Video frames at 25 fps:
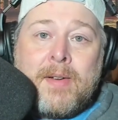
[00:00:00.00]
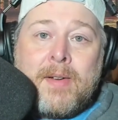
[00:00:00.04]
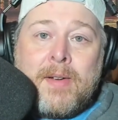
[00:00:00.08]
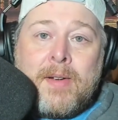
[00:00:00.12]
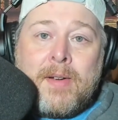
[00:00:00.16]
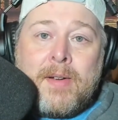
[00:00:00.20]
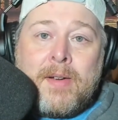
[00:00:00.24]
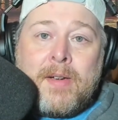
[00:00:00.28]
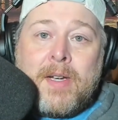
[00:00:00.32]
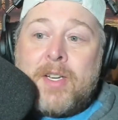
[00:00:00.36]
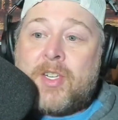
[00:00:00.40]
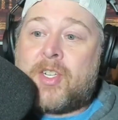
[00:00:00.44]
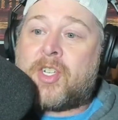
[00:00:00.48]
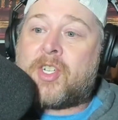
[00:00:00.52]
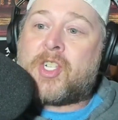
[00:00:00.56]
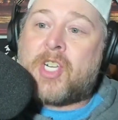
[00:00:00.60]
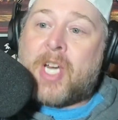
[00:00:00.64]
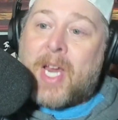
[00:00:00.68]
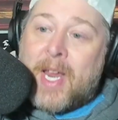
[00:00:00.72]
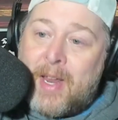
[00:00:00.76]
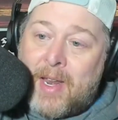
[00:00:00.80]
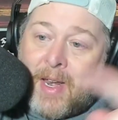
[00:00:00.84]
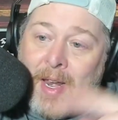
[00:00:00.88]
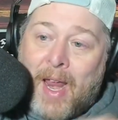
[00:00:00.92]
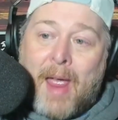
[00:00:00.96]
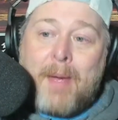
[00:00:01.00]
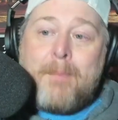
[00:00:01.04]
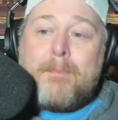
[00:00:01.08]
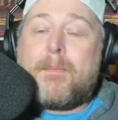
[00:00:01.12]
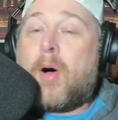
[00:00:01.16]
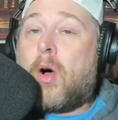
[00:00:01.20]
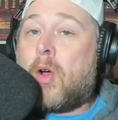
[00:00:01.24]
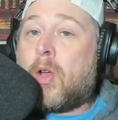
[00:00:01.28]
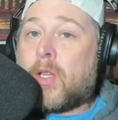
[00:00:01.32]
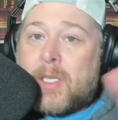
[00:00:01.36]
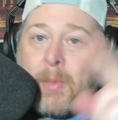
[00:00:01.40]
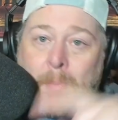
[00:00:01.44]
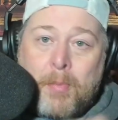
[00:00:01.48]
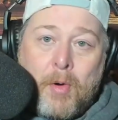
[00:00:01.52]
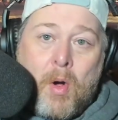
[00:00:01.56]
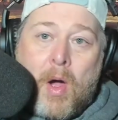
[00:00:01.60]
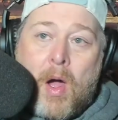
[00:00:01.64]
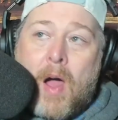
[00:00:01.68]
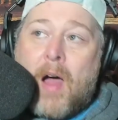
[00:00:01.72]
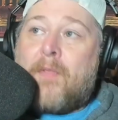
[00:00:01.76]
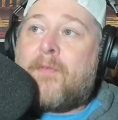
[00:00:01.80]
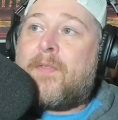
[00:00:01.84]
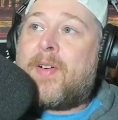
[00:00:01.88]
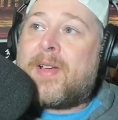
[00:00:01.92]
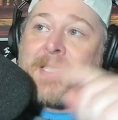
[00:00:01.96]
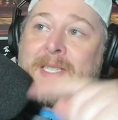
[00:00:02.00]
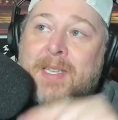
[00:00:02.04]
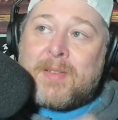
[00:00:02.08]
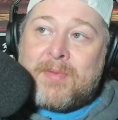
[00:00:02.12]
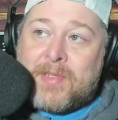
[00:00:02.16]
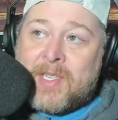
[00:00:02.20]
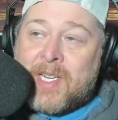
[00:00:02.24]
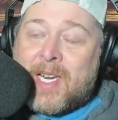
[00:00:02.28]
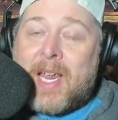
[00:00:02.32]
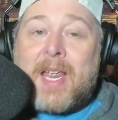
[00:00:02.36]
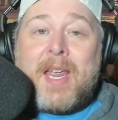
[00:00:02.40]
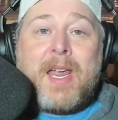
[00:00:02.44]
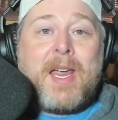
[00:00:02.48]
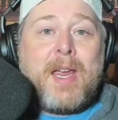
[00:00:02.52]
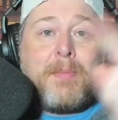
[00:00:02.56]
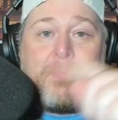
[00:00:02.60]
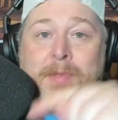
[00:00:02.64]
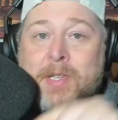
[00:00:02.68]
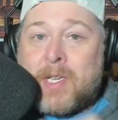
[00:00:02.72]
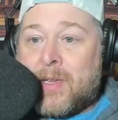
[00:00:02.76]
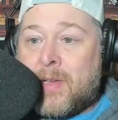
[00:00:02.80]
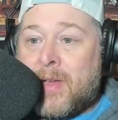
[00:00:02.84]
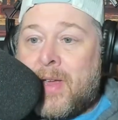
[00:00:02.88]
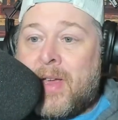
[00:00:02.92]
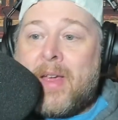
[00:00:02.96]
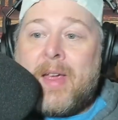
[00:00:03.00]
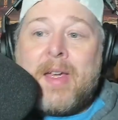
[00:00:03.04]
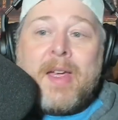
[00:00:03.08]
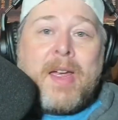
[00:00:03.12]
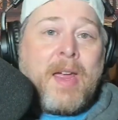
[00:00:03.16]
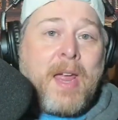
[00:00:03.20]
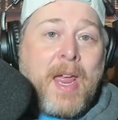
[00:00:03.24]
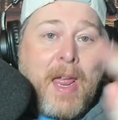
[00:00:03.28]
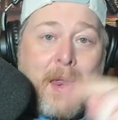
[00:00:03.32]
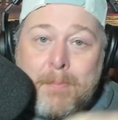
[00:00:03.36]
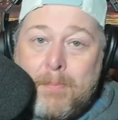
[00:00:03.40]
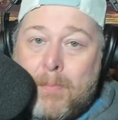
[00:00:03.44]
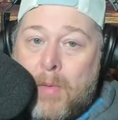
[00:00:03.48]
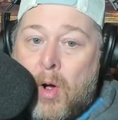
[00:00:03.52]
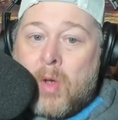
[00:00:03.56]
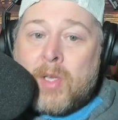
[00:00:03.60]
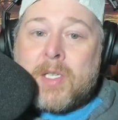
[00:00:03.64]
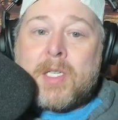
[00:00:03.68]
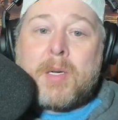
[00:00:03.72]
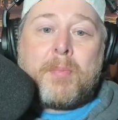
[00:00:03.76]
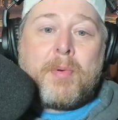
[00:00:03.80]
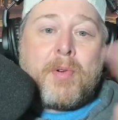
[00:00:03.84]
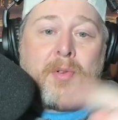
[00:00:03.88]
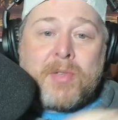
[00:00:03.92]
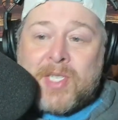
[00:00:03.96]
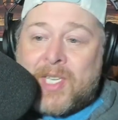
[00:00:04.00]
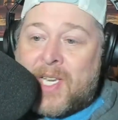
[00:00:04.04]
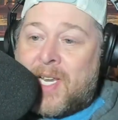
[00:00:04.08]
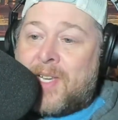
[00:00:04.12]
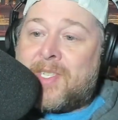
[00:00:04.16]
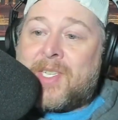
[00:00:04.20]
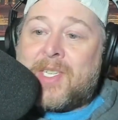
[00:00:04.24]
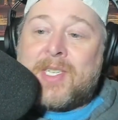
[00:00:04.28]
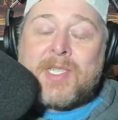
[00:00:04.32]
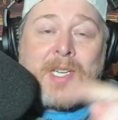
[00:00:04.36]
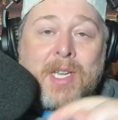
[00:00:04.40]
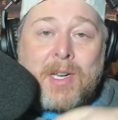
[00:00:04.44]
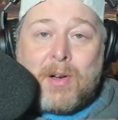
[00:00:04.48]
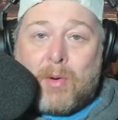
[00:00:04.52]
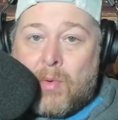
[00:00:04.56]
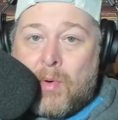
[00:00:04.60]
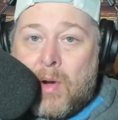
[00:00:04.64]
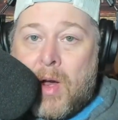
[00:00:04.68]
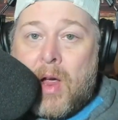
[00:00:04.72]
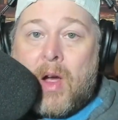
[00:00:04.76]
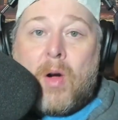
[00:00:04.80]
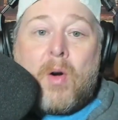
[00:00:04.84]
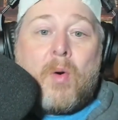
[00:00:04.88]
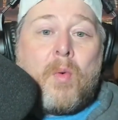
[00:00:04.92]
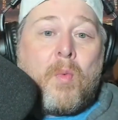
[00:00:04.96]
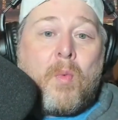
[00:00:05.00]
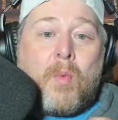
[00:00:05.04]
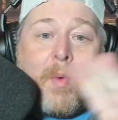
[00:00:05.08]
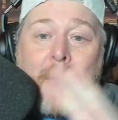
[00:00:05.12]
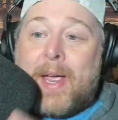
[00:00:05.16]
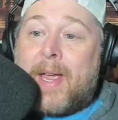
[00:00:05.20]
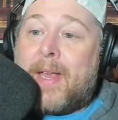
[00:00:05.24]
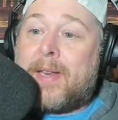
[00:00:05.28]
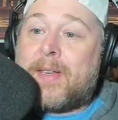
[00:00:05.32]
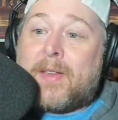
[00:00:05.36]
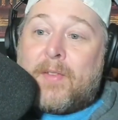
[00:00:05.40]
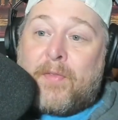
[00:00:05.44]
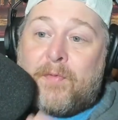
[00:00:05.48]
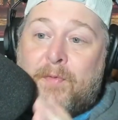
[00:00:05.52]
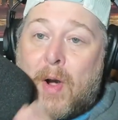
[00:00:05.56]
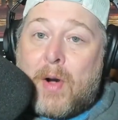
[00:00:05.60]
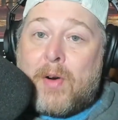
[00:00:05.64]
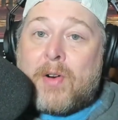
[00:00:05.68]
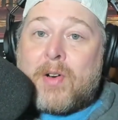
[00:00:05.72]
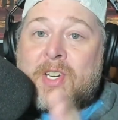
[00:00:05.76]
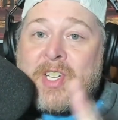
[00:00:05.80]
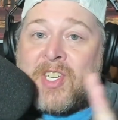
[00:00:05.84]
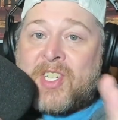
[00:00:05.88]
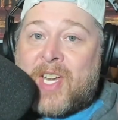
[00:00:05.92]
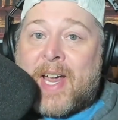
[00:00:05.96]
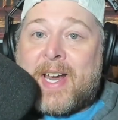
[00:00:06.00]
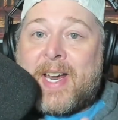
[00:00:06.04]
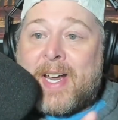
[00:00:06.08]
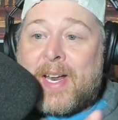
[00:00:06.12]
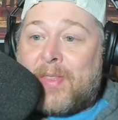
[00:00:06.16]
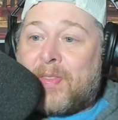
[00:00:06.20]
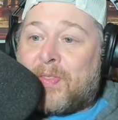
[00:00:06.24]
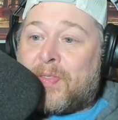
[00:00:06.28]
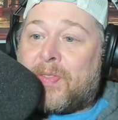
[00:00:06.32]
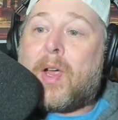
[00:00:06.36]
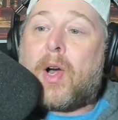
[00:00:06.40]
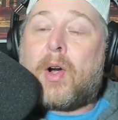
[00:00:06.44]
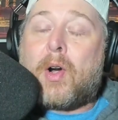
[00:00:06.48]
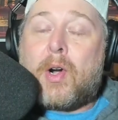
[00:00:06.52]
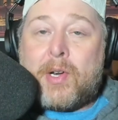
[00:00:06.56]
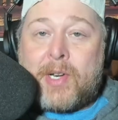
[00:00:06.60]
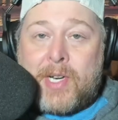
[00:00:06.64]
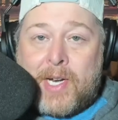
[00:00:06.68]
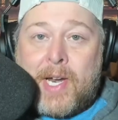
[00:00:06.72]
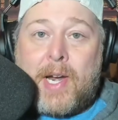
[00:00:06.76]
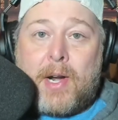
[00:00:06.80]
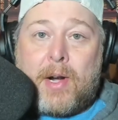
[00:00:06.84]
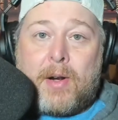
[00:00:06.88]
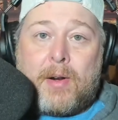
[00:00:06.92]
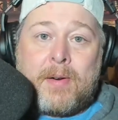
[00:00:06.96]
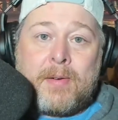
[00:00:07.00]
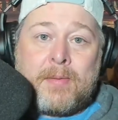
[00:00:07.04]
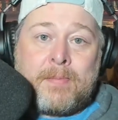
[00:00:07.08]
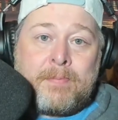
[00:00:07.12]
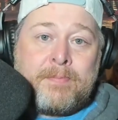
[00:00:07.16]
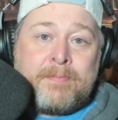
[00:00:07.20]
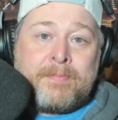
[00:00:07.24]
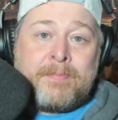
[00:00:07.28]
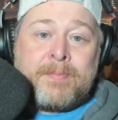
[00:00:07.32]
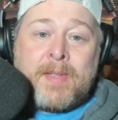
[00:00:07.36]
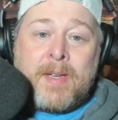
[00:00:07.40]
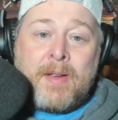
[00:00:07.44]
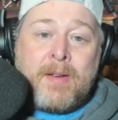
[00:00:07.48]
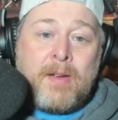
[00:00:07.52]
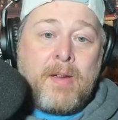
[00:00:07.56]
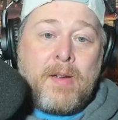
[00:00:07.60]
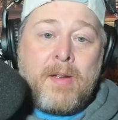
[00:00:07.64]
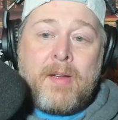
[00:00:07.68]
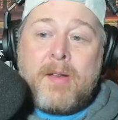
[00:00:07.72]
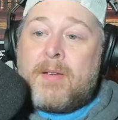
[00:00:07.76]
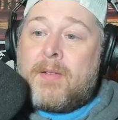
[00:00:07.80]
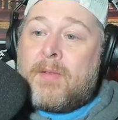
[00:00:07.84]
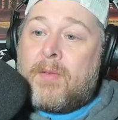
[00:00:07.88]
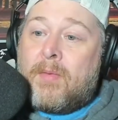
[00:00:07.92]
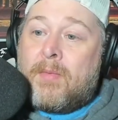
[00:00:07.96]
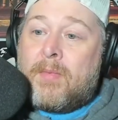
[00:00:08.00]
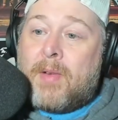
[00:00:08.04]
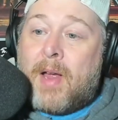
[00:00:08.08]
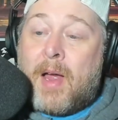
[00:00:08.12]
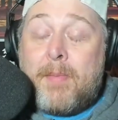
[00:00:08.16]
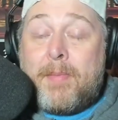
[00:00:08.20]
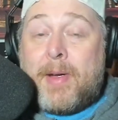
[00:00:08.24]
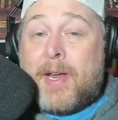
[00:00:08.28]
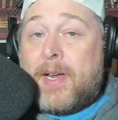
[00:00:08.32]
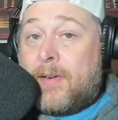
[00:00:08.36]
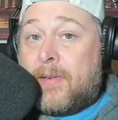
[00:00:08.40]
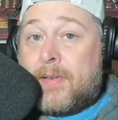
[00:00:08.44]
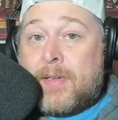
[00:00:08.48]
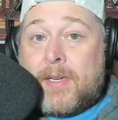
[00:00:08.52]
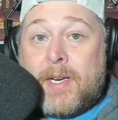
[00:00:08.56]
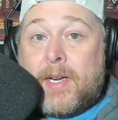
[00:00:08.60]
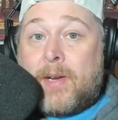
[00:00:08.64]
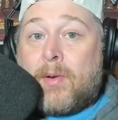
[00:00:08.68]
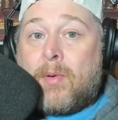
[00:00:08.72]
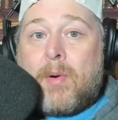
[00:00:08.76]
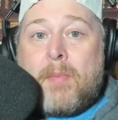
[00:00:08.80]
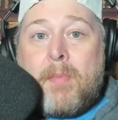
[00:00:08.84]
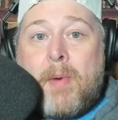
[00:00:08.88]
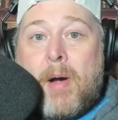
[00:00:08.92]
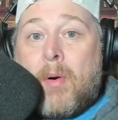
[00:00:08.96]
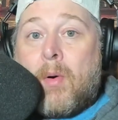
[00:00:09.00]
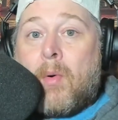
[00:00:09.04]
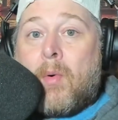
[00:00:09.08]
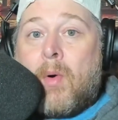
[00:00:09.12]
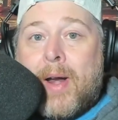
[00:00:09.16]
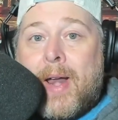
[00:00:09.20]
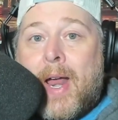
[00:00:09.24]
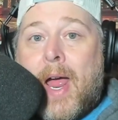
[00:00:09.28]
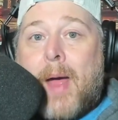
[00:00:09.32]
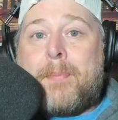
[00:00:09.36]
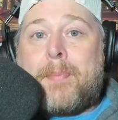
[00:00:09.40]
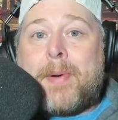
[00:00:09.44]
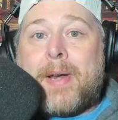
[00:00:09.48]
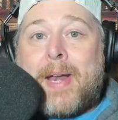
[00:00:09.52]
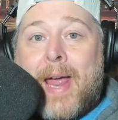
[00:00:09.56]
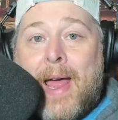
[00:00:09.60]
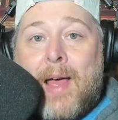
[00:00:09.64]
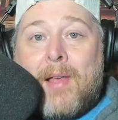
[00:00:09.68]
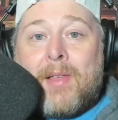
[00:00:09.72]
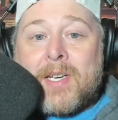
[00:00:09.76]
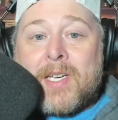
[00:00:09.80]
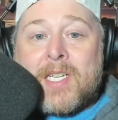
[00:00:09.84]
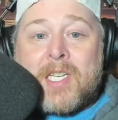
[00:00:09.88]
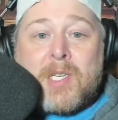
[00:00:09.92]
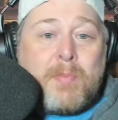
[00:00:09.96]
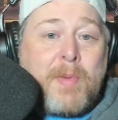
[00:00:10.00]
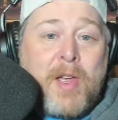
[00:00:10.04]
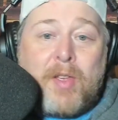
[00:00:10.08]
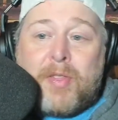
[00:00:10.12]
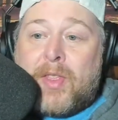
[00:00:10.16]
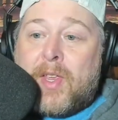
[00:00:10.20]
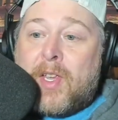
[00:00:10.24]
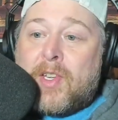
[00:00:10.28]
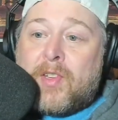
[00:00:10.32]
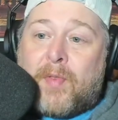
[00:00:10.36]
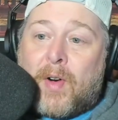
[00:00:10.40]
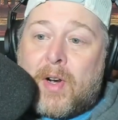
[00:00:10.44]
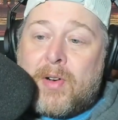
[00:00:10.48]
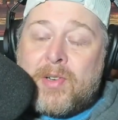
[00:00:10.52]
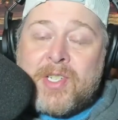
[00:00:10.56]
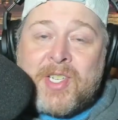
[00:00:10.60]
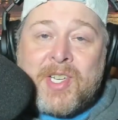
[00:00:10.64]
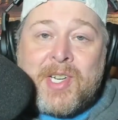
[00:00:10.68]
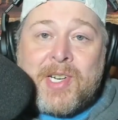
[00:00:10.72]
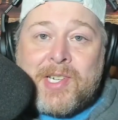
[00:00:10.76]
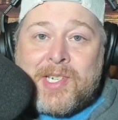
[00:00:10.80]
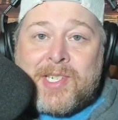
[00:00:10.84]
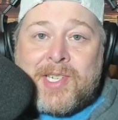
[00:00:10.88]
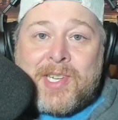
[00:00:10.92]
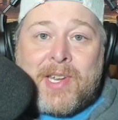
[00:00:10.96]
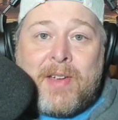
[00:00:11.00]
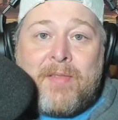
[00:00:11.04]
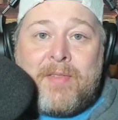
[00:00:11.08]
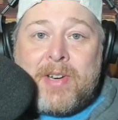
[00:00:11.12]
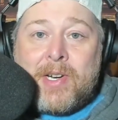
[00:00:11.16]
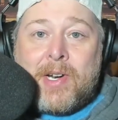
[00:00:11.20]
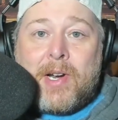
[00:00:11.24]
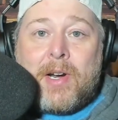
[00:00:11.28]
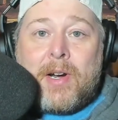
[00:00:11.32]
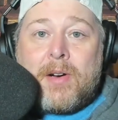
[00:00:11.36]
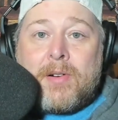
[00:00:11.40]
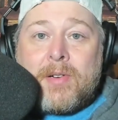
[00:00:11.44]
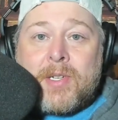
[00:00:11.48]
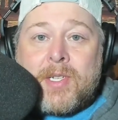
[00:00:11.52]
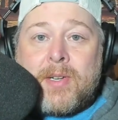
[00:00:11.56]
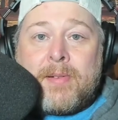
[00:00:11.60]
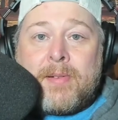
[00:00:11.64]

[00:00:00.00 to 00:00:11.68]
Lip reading: is multiple offensive schemes in multiple seasons in a row in the first, second, third year. I mean, do you remember what happened to Alex Smith his first 6 to 7 years?